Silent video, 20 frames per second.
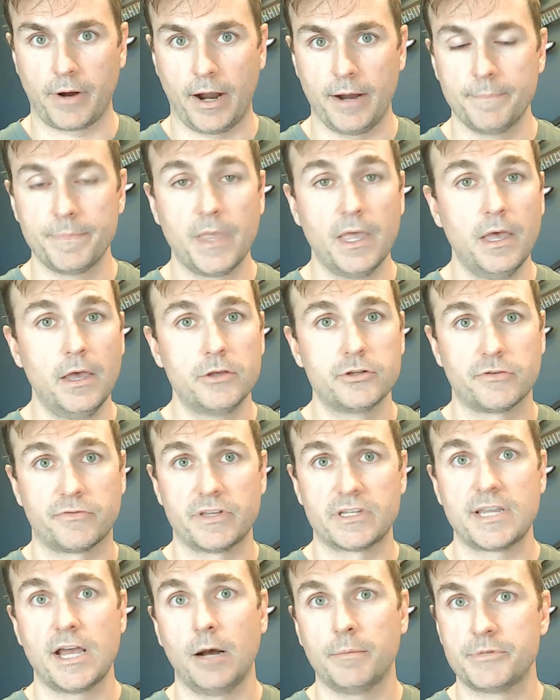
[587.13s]
Okay, so if
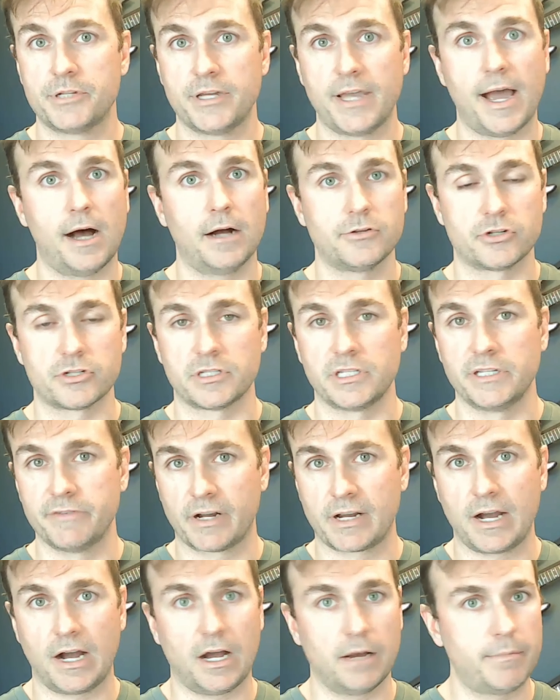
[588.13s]
this helped you out, just leave
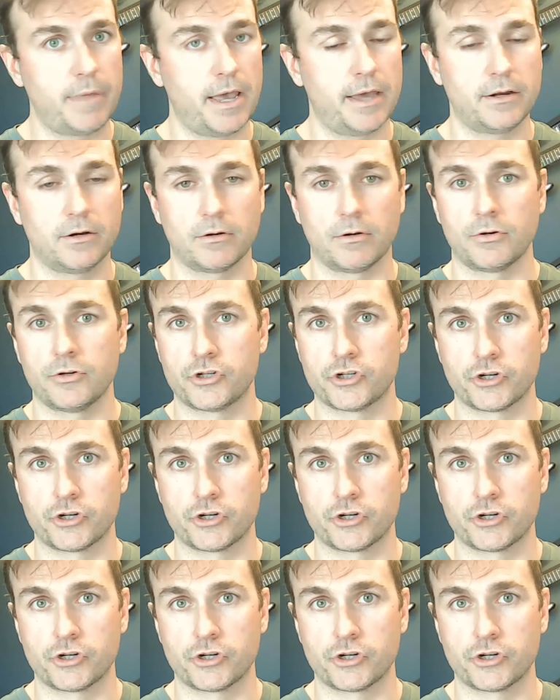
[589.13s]
a comment.